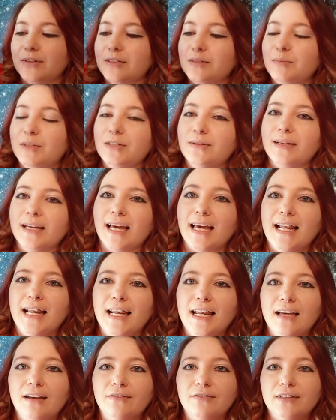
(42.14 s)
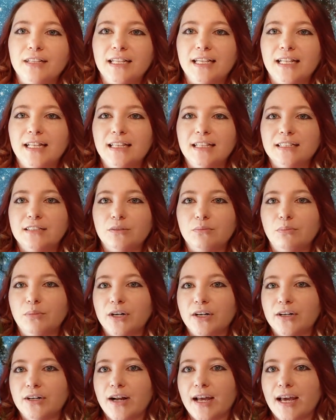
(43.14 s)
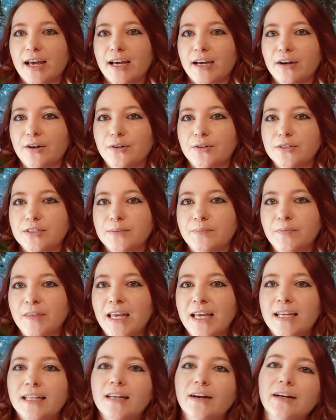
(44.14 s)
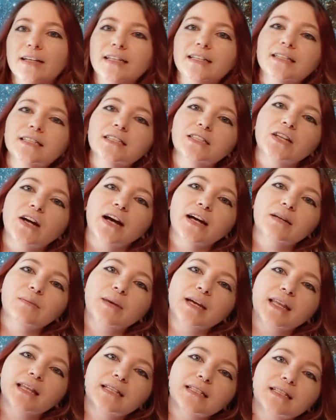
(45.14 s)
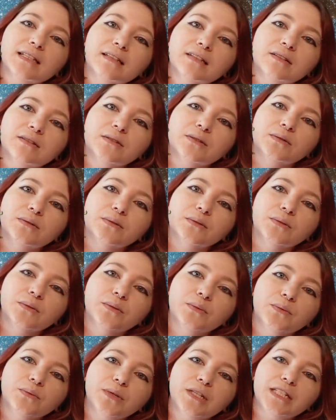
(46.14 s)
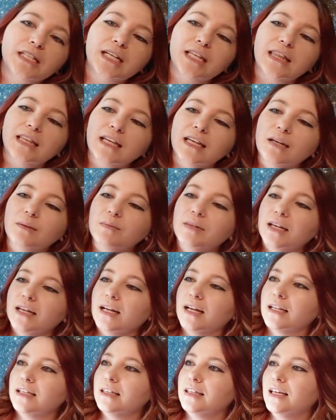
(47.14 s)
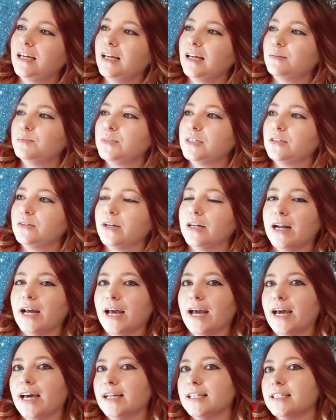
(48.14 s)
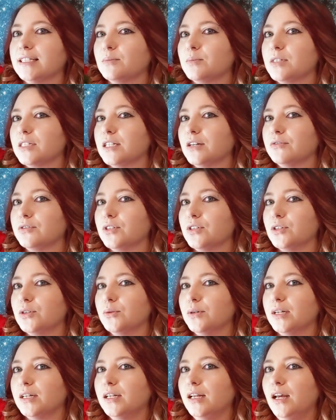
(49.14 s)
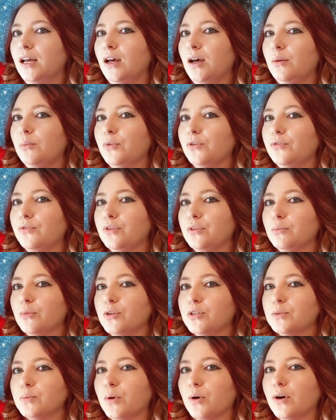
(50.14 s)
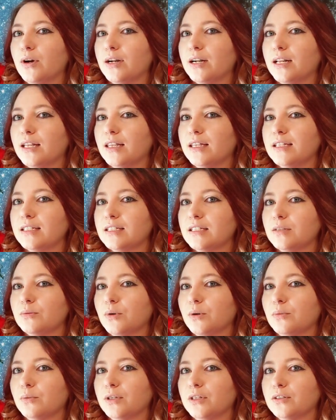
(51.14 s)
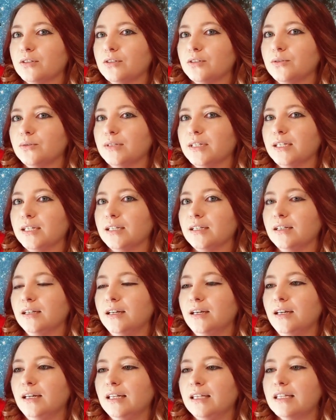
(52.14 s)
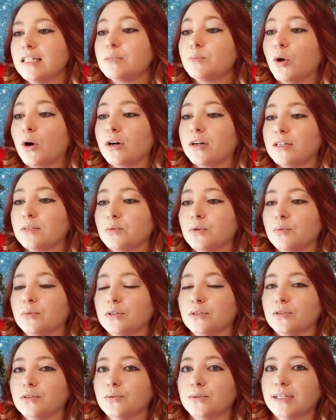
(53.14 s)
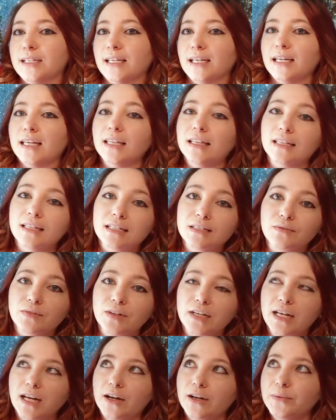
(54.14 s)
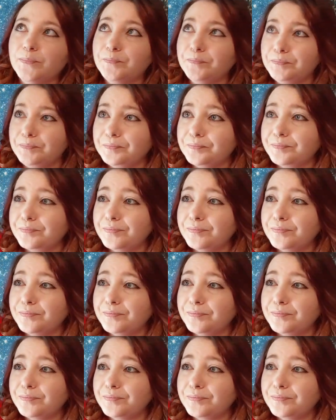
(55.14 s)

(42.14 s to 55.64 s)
I'm going to be doing a lovely little birdhouse. Now I did try to make this a little witchy themed and I think I'm still going to add some stuff to it. But for the most part, this is what we are doing. This part is what we are doing in this video.